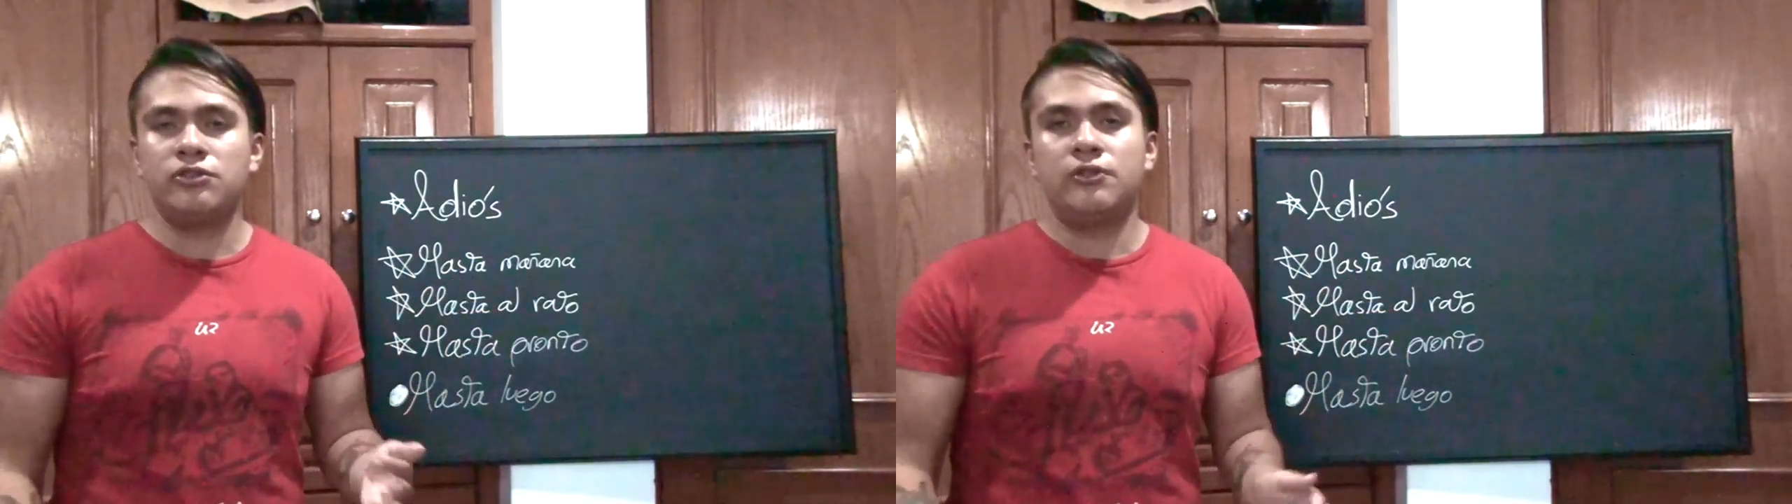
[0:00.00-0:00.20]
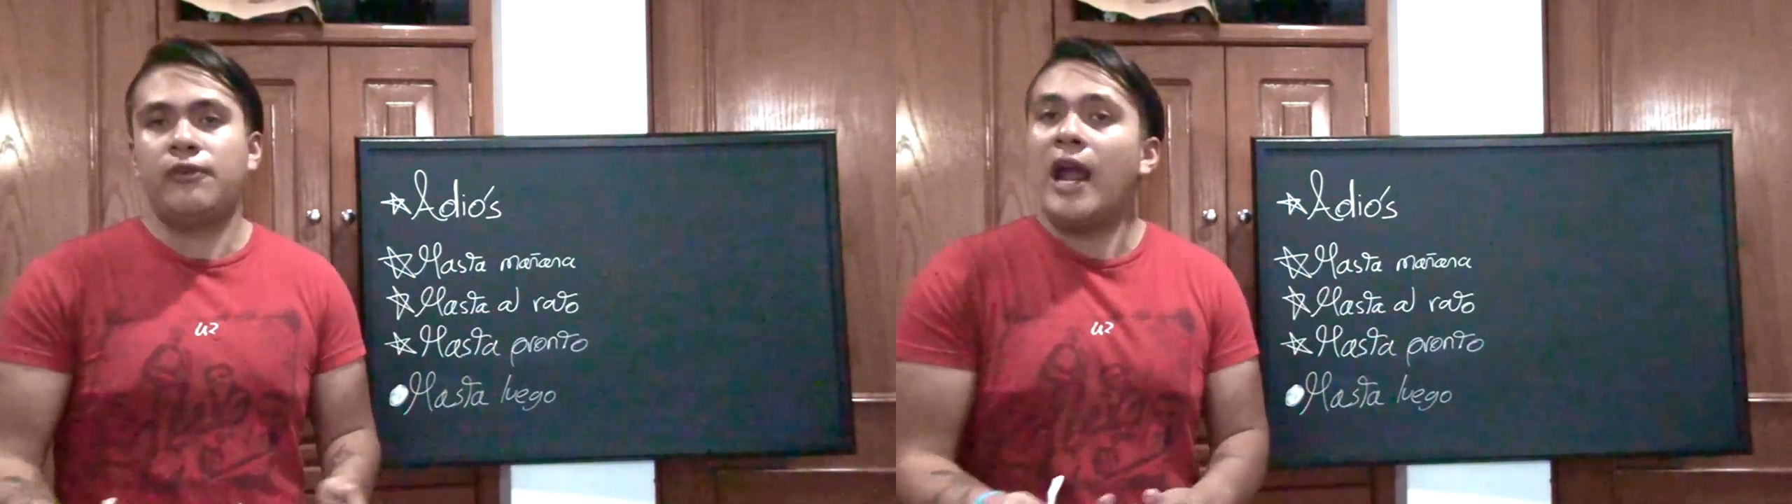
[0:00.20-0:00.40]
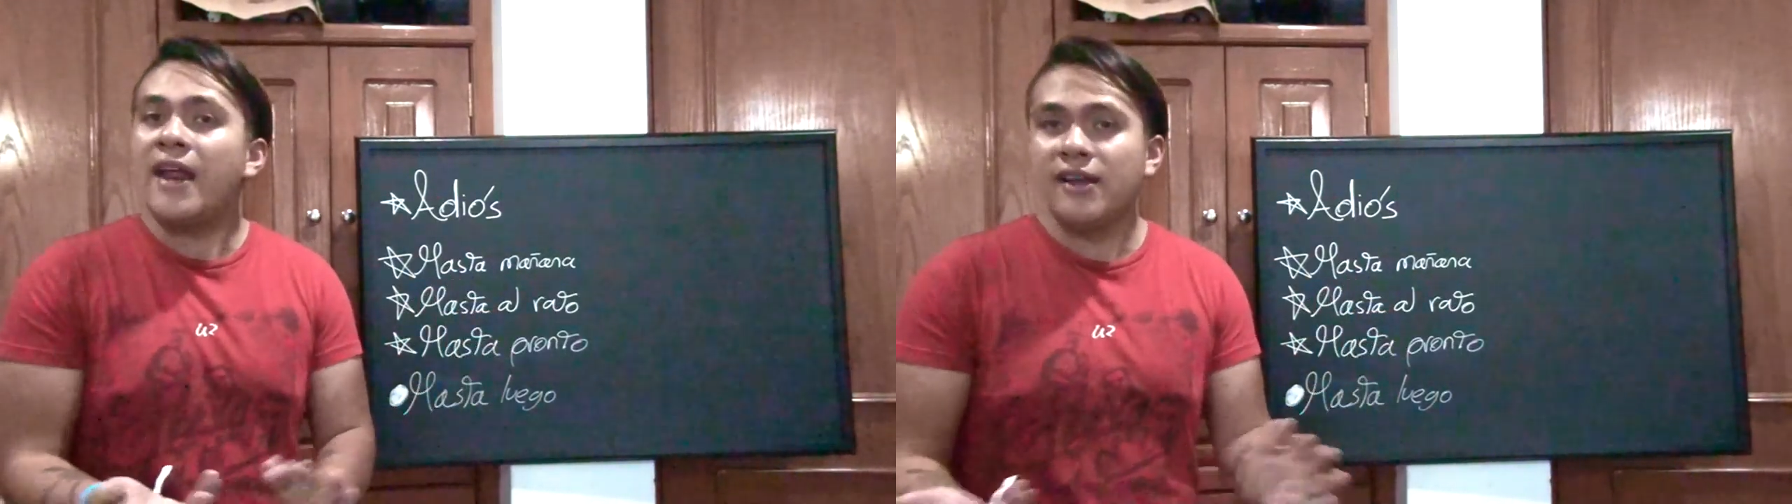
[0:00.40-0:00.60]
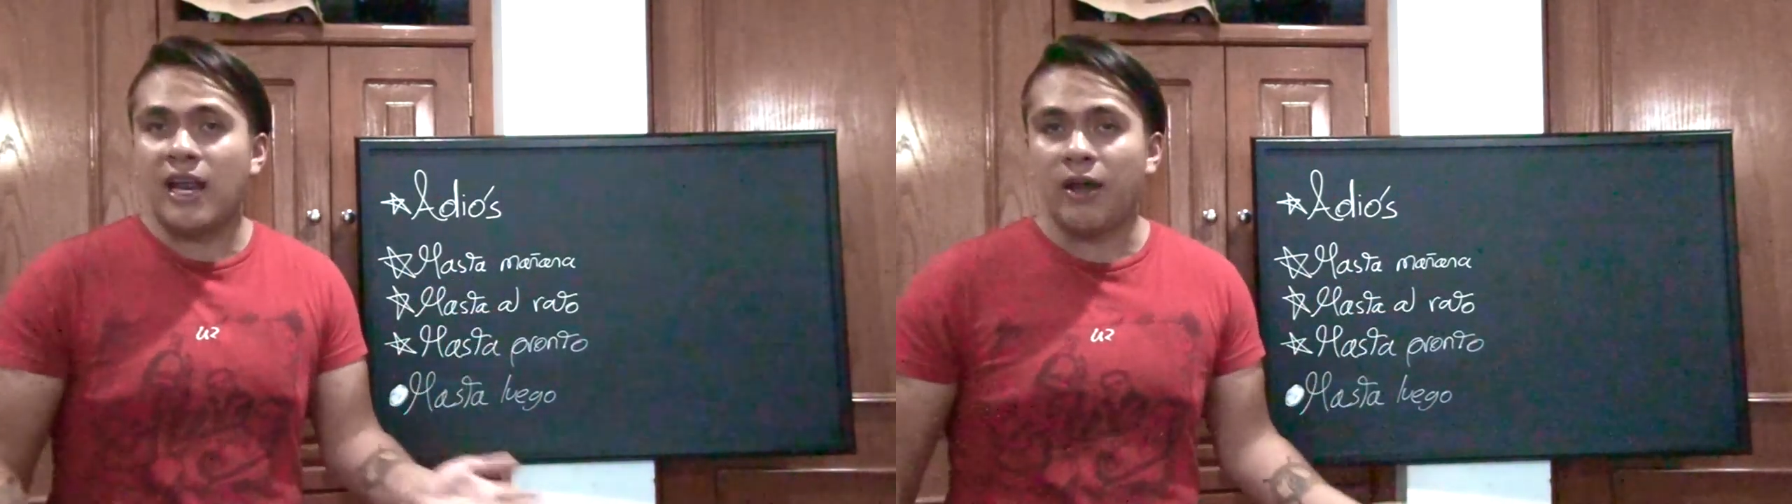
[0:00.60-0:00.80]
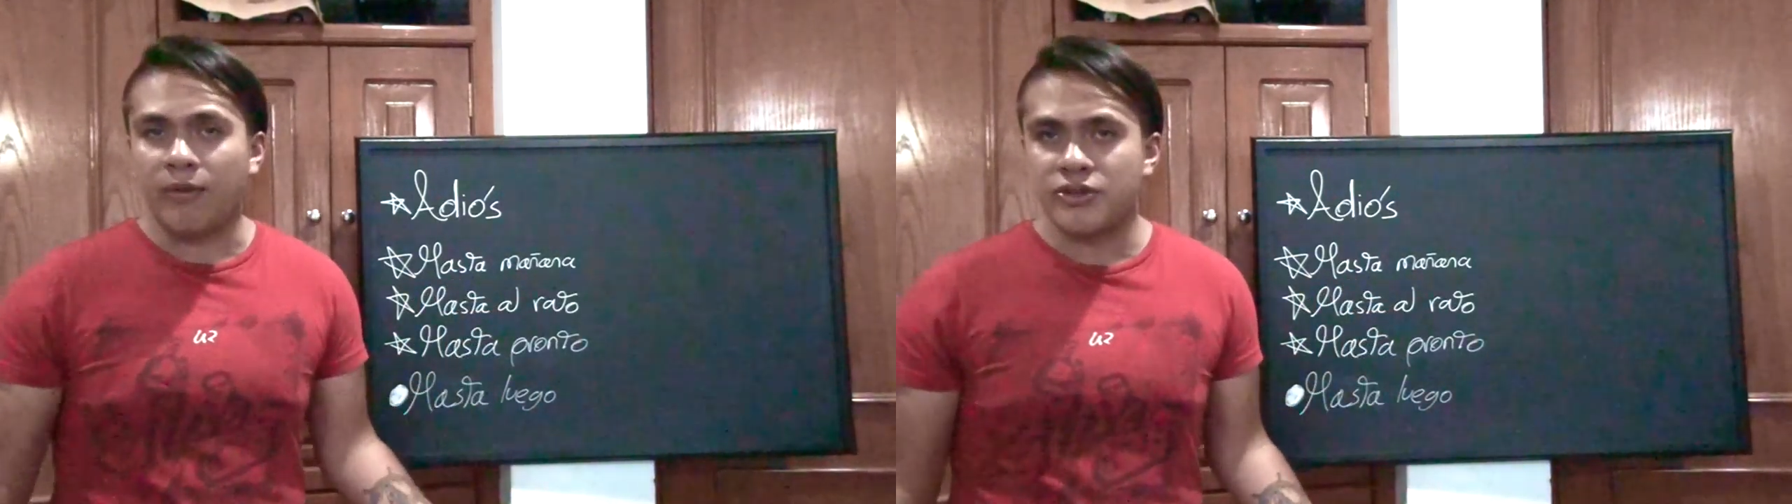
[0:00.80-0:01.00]
also for any
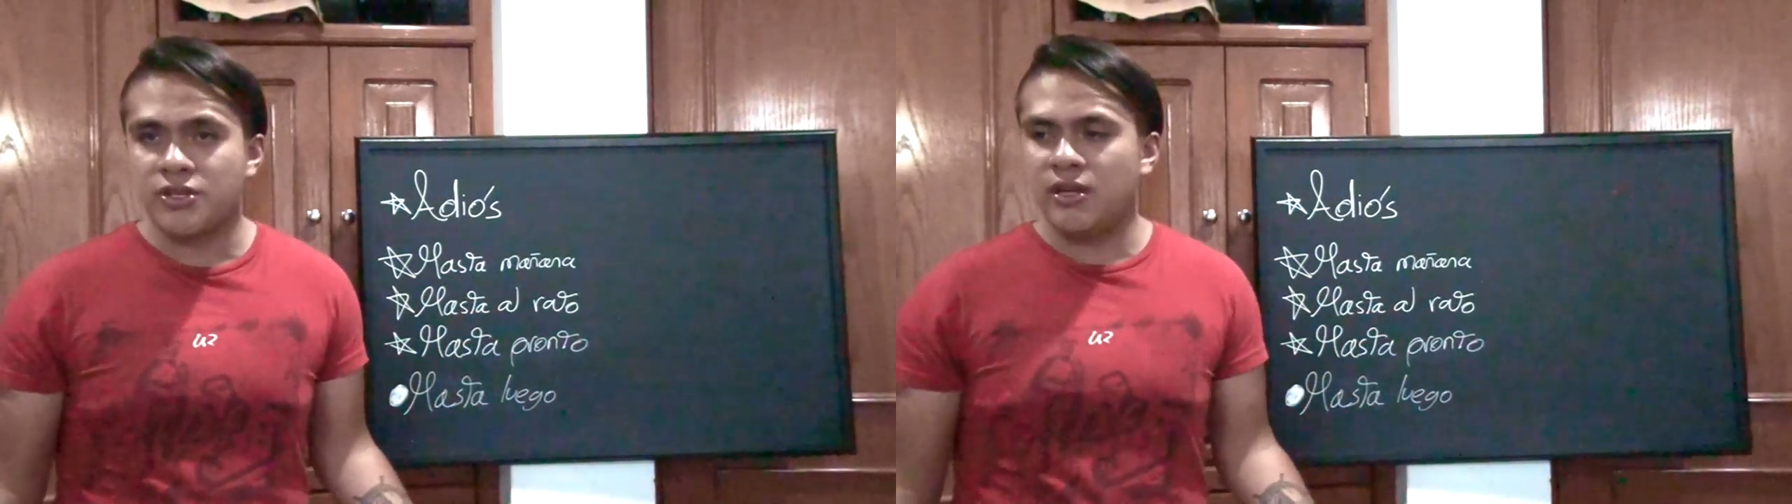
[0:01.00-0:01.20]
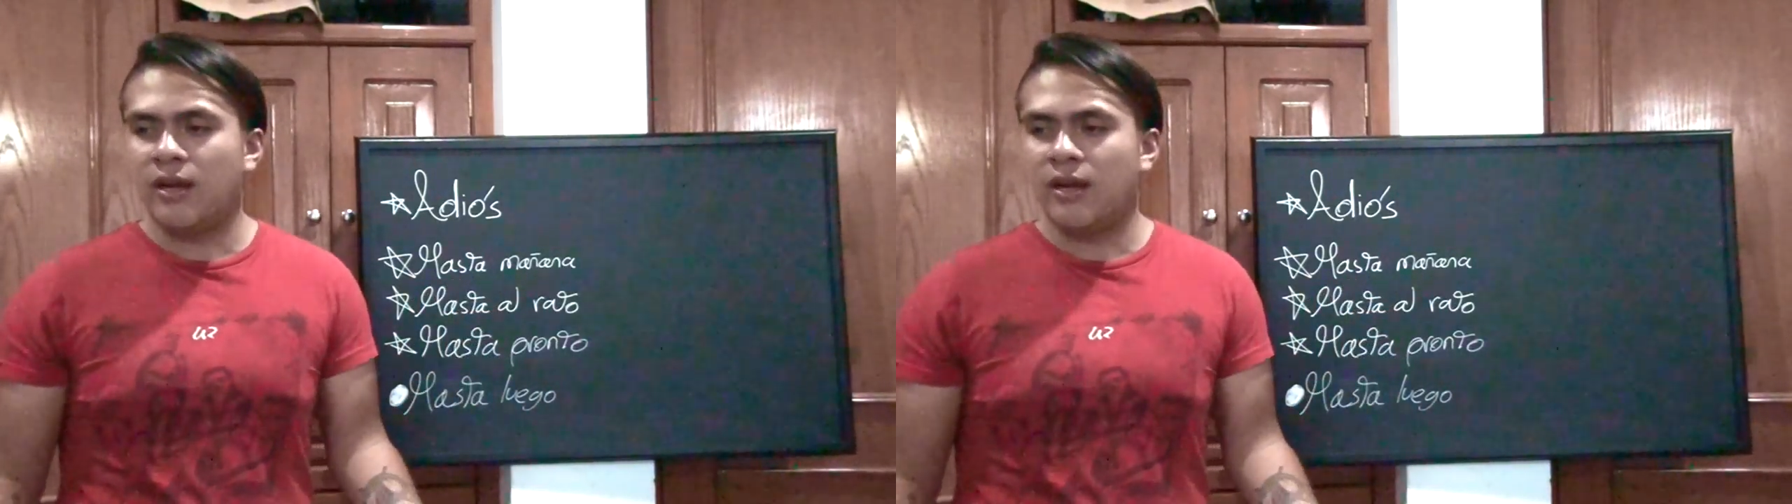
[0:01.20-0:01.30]
language.